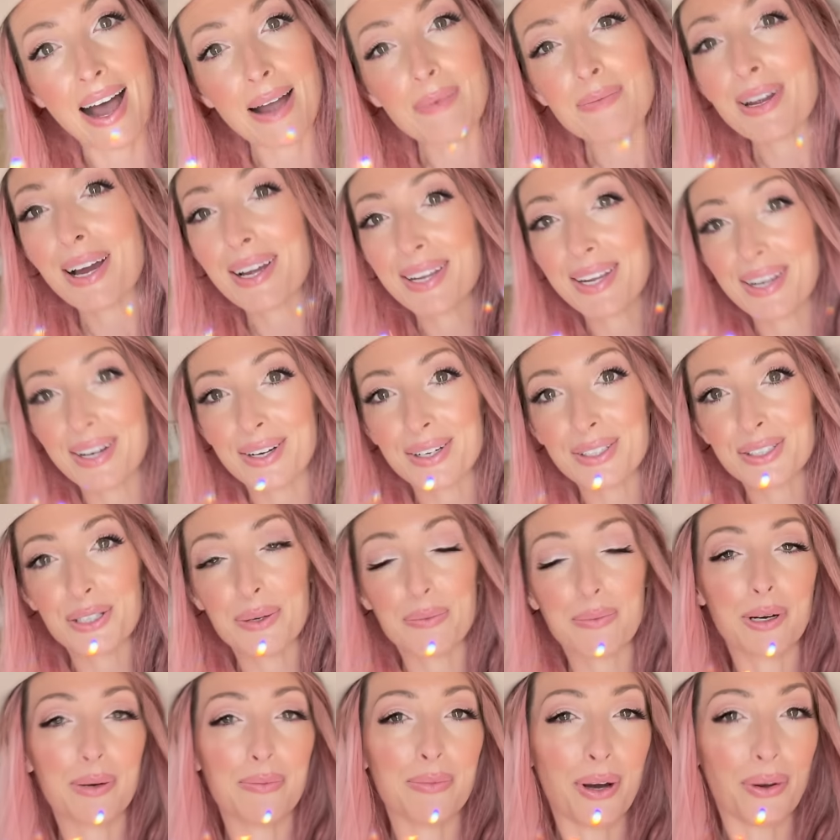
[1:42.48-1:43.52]
I'm not here to
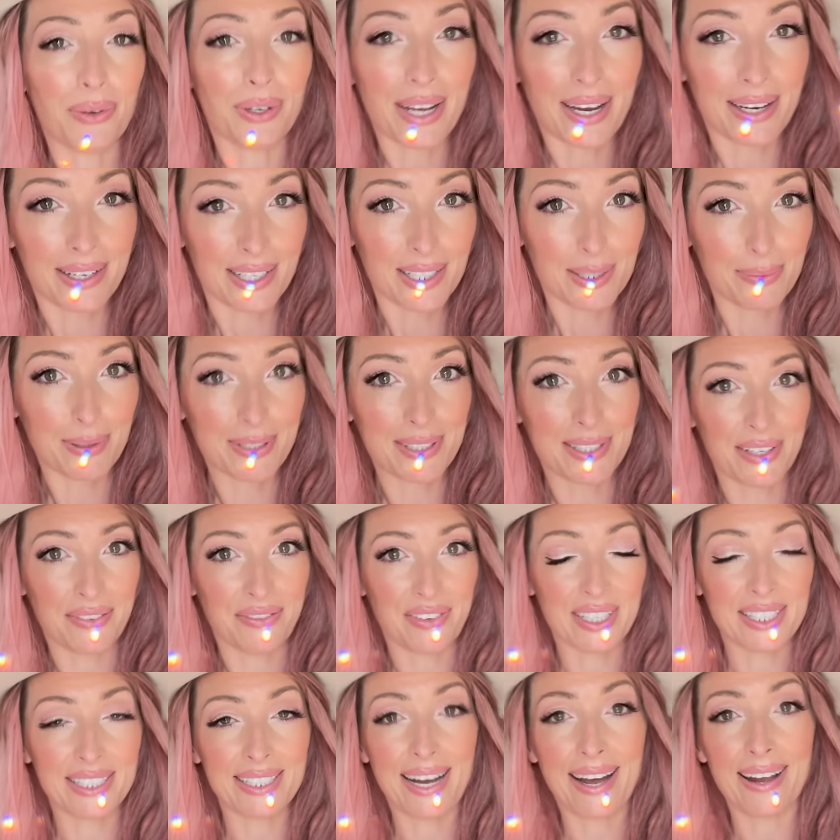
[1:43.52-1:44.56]
promote any
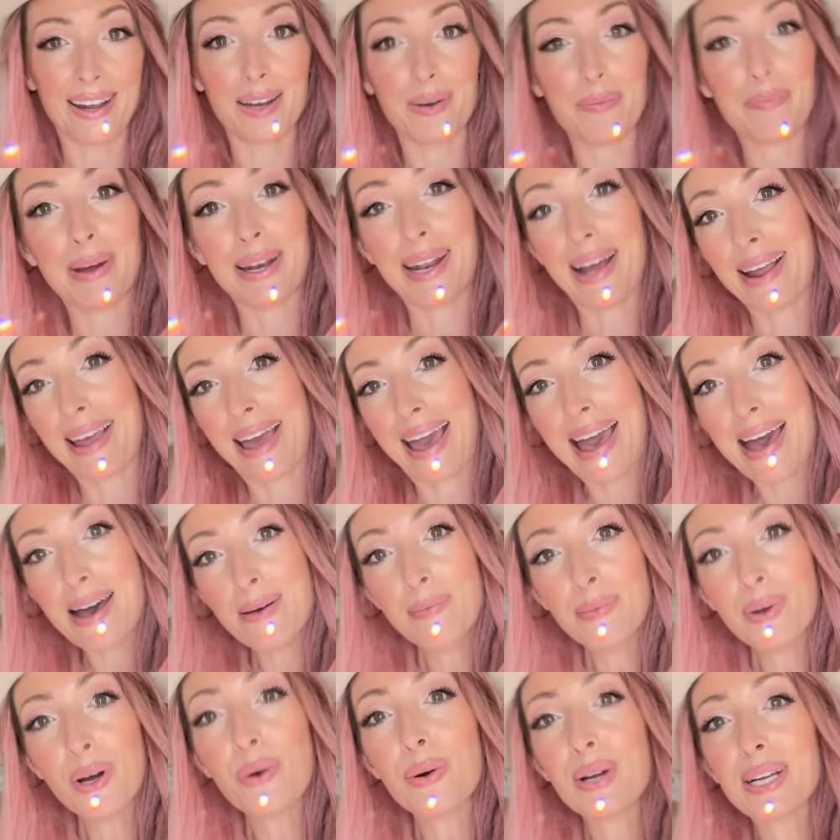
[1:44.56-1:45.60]
specific diet, but I
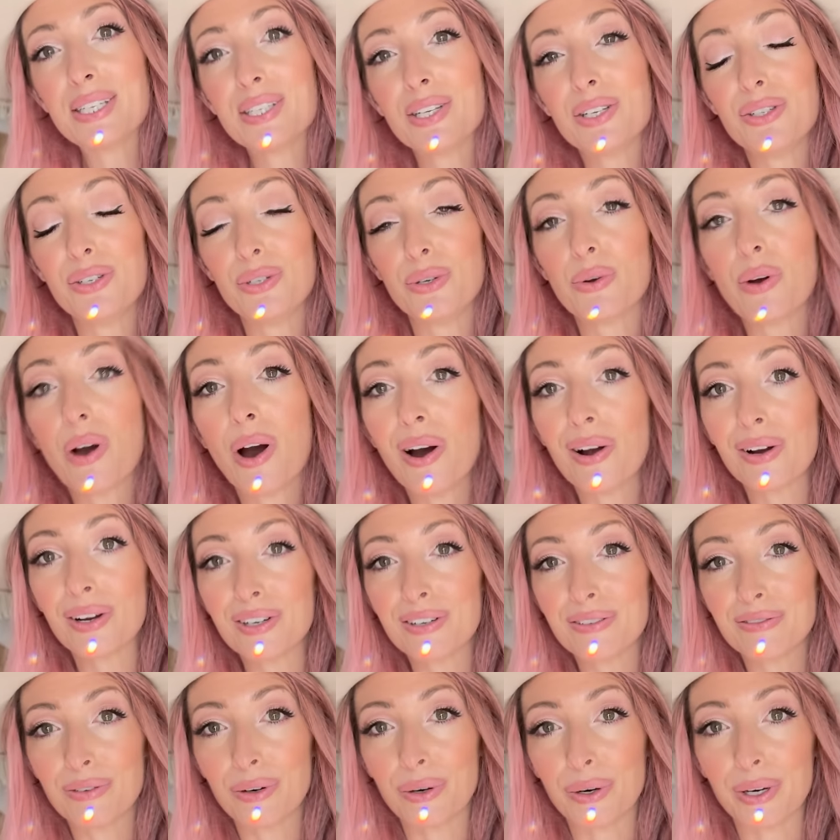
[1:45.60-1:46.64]
am going to do
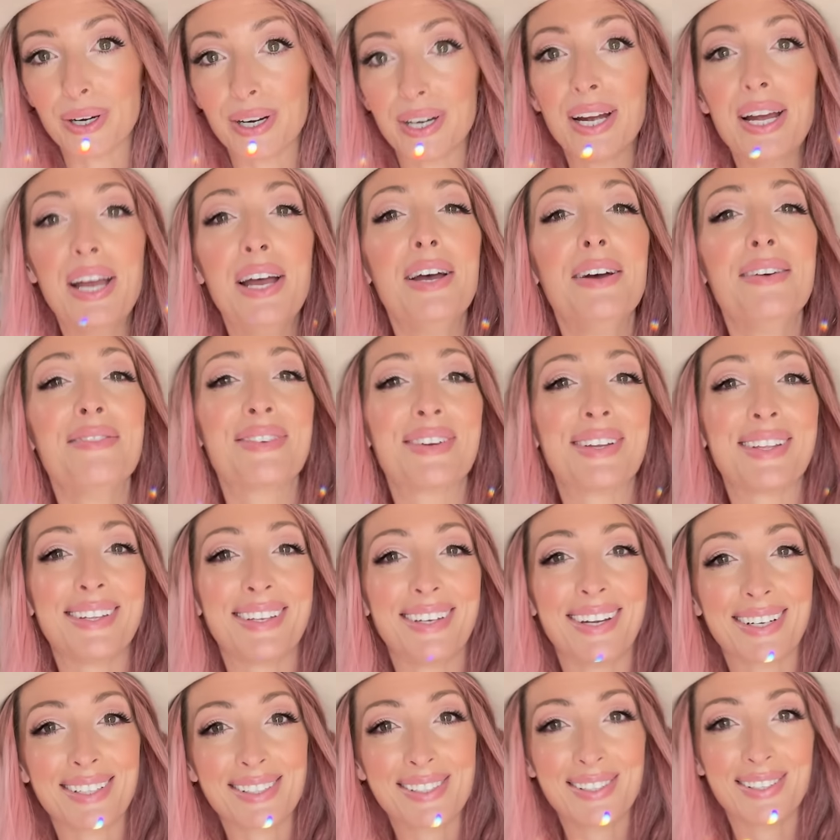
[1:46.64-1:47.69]
carnivore for the
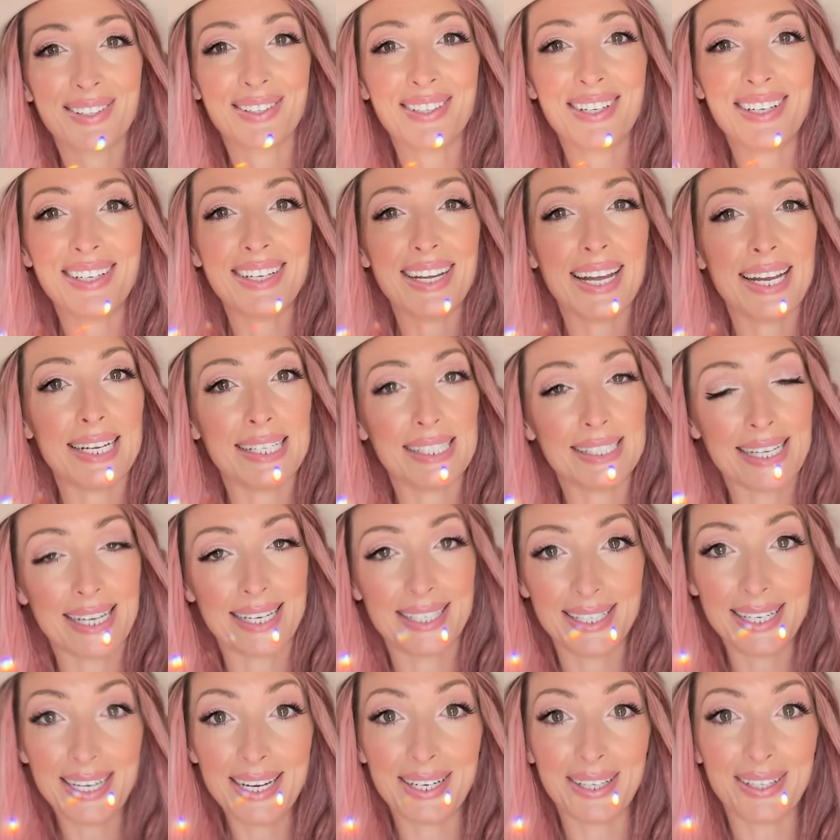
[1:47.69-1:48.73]
next 30 days
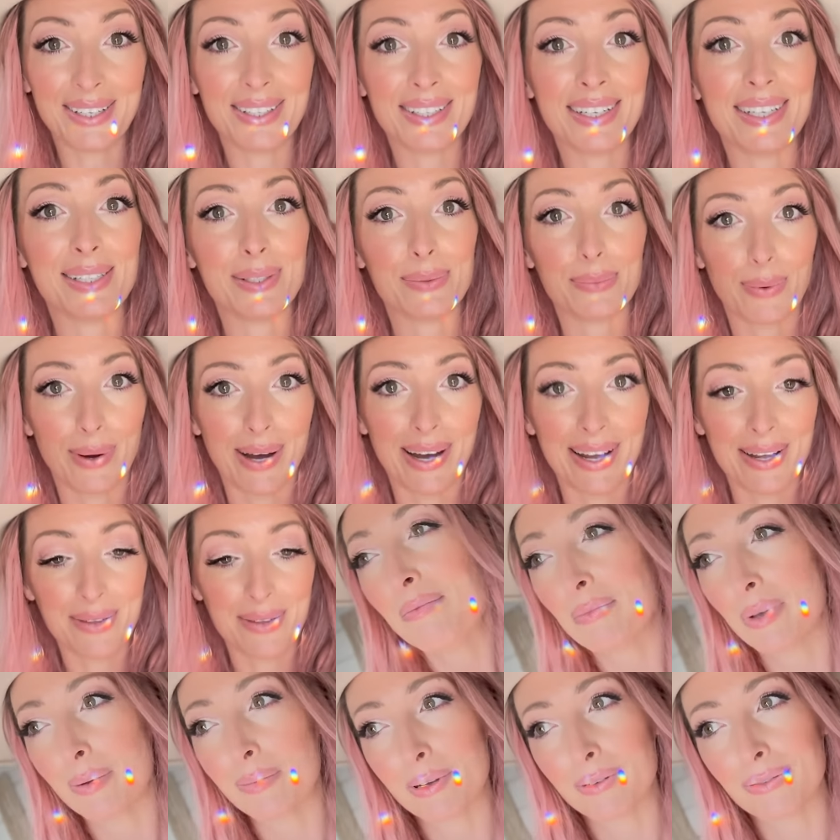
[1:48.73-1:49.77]
and here is why.
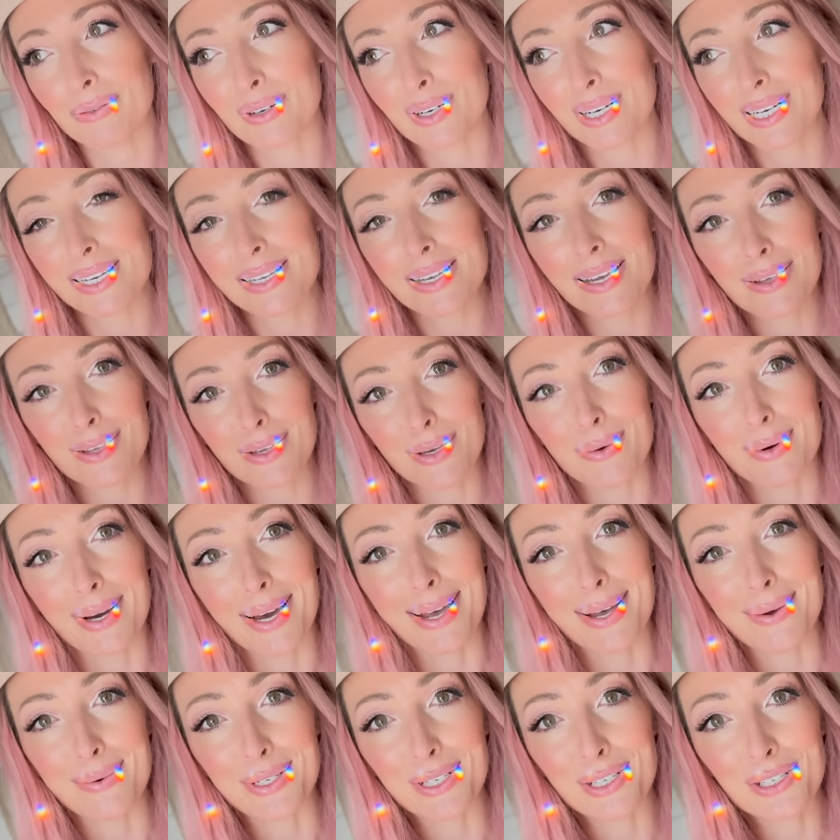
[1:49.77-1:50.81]
But before I tell you
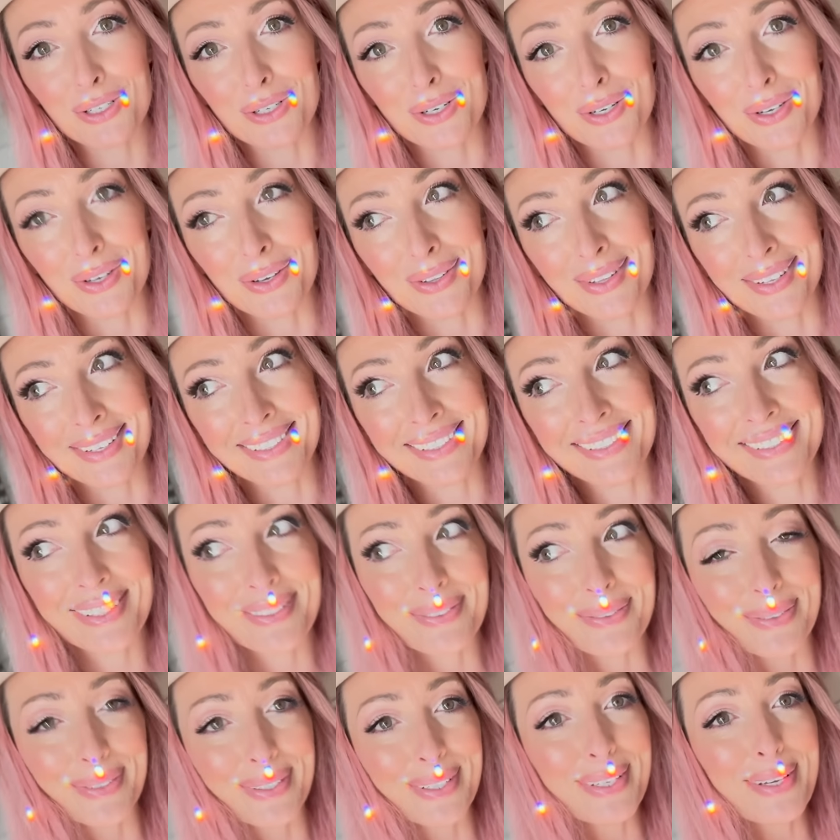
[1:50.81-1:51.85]
why, I want to show you this
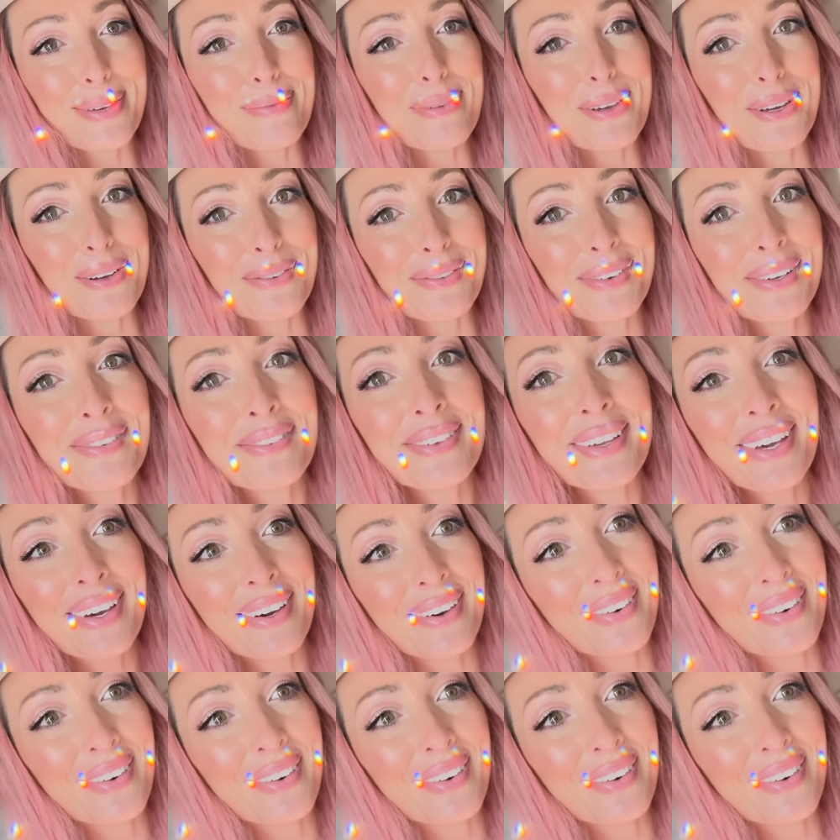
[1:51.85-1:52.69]
really beautiful view.